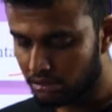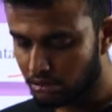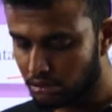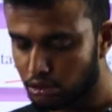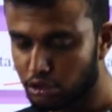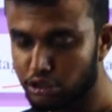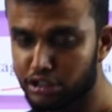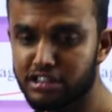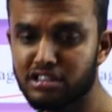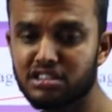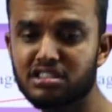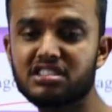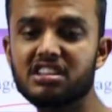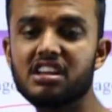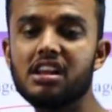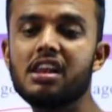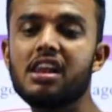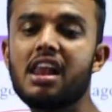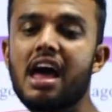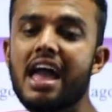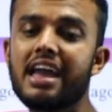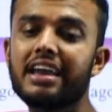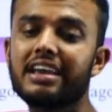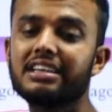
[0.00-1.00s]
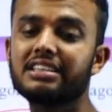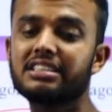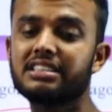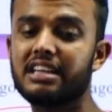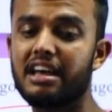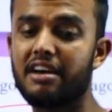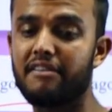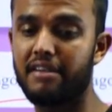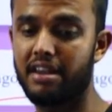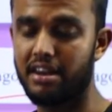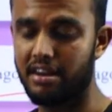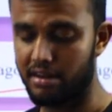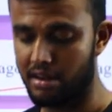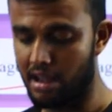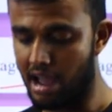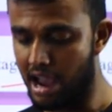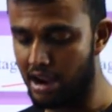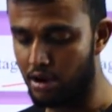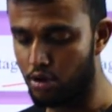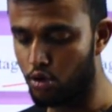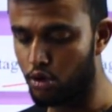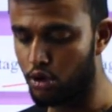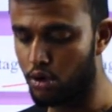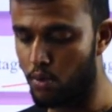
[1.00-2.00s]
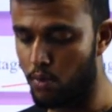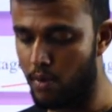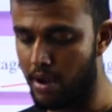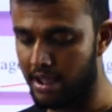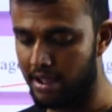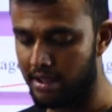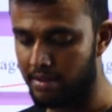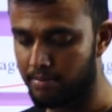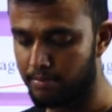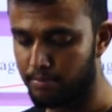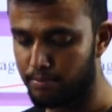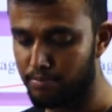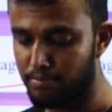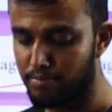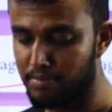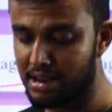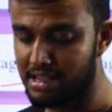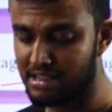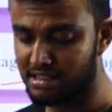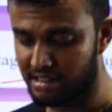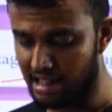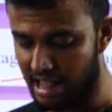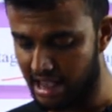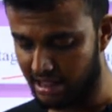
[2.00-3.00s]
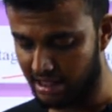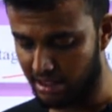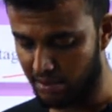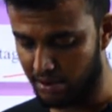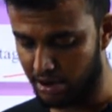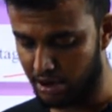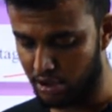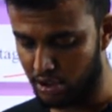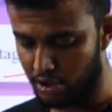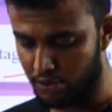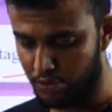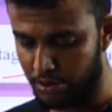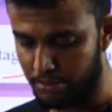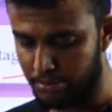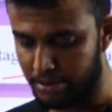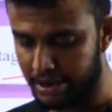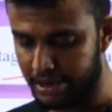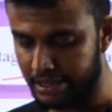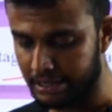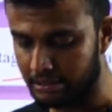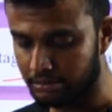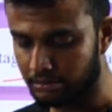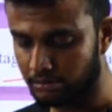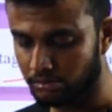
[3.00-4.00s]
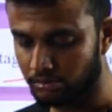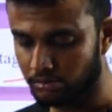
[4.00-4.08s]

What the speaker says: Students, still like is 7. I don't know why. Please like the video, everybody.